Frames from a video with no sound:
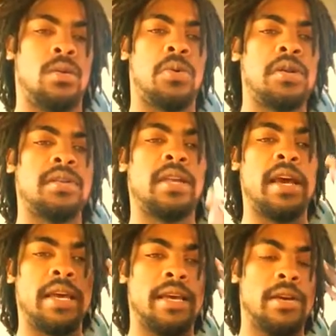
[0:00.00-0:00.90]
What are
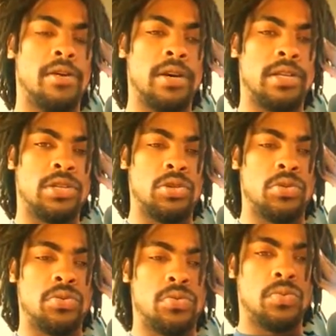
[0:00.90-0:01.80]
they going
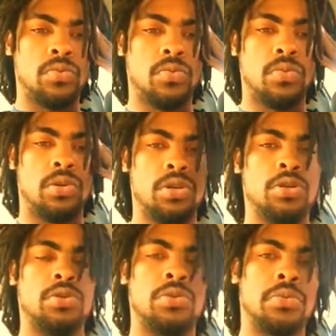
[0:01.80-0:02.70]
to
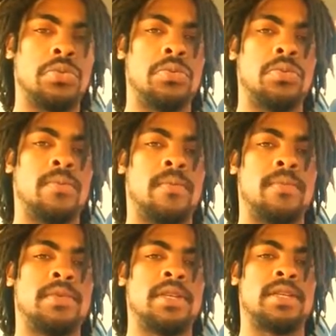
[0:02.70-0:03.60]
do
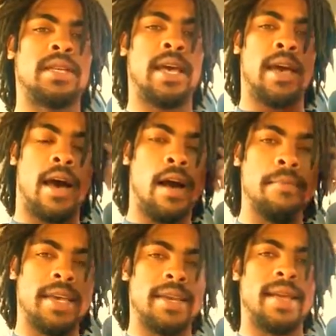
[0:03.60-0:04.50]
to say,
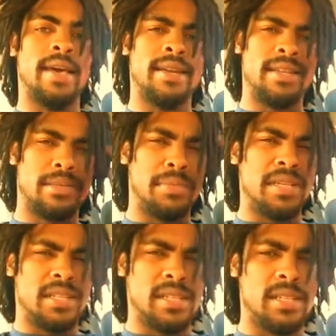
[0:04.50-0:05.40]
I'm getting out of this
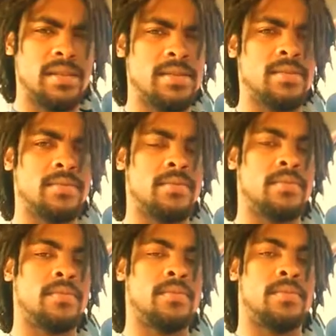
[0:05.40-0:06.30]
mentally?
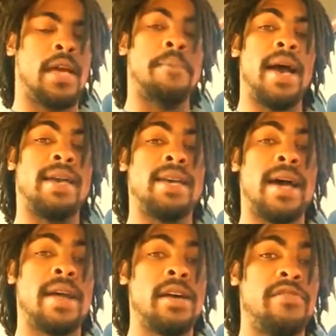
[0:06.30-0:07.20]
They might get
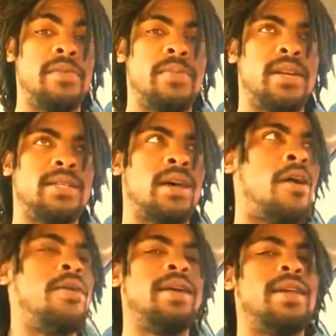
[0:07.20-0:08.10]
out of it, but it's
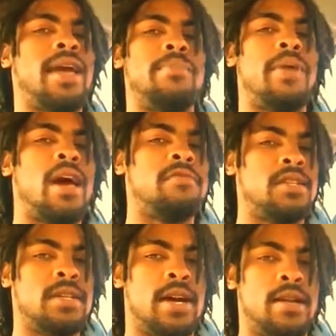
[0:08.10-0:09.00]
already in their path
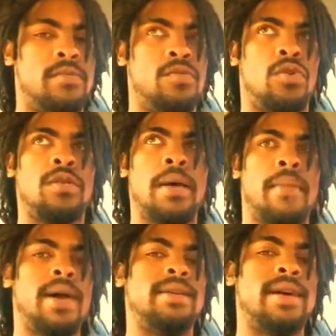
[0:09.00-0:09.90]
to get out of it. Or they
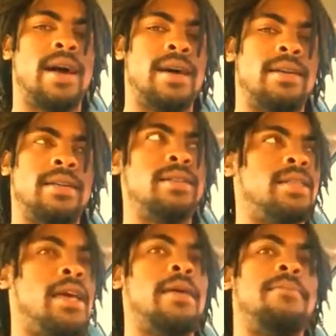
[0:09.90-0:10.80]
might die, and it's
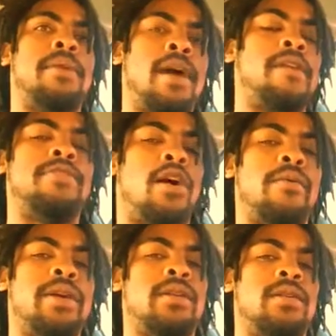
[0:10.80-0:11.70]
their path
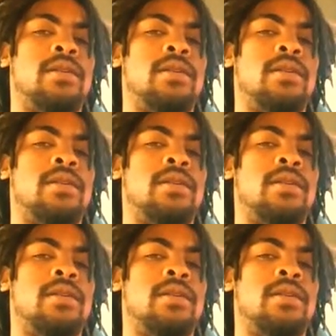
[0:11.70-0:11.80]
already.